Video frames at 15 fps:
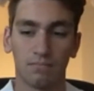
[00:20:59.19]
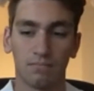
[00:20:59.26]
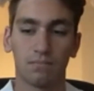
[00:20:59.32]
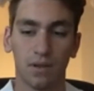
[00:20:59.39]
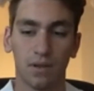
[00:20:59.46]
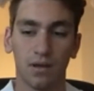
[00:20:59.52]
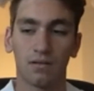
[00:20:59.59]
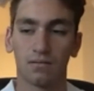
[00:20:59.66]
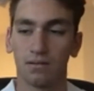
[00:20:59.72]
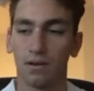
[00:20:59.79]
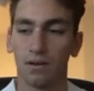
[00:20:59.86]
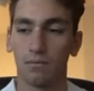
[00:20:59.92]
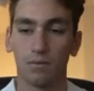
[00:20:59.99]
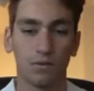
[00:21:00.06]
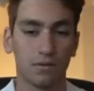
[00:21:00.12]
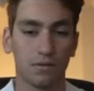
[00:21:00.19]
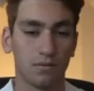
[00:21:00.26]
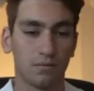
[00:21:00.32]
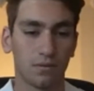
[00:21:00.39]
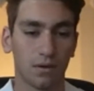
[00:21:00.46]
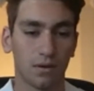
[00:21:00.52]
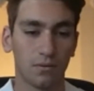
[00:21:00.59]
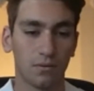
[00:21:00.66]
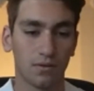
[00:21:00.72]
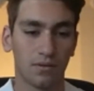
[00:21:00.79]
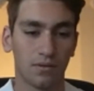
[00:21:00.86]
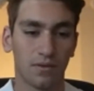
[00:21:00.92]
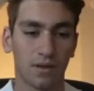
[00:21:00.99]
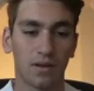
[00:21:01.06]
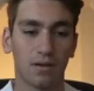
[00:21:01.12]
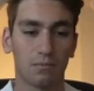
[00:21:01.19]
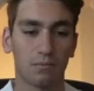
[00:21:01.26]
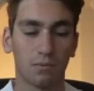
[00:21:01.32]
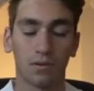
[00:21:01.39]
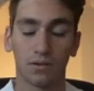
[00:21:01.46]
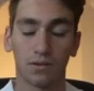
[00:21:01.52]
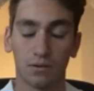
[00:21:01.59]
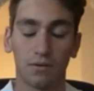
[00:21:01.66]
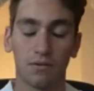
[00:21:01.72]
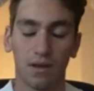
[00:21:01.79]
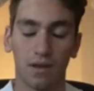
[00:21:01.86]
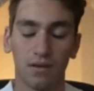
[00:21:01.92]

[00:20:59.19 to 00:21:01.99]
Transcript: yeah, I really think I'm going to do that.